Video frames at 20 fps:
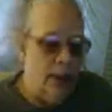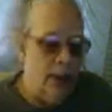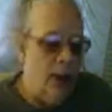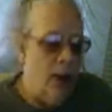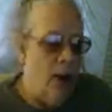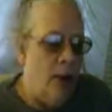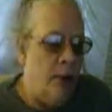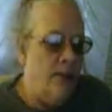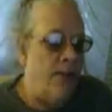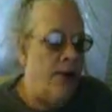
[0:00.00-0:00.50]

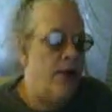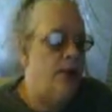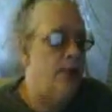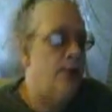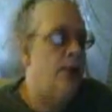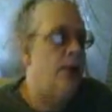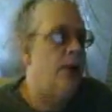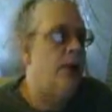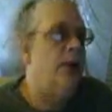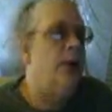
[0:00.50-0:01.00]

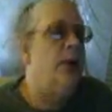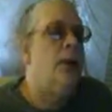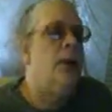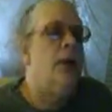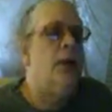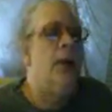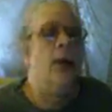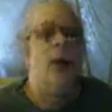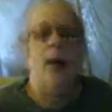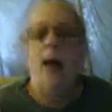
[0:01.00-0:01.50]
Facebook.
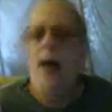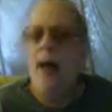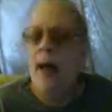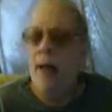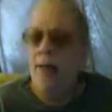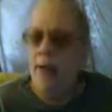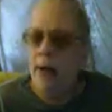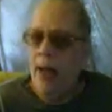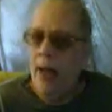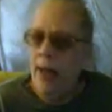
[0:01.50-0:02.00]
I
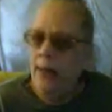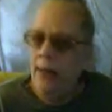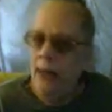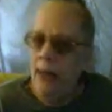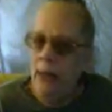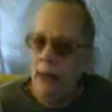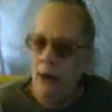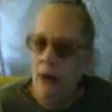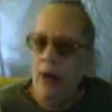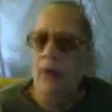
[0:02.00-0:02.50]
haven't had that
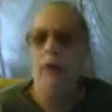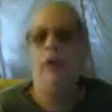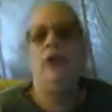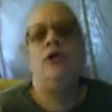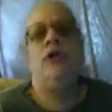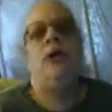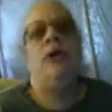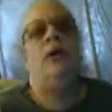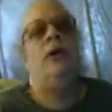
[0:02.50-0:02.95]
occurrence yet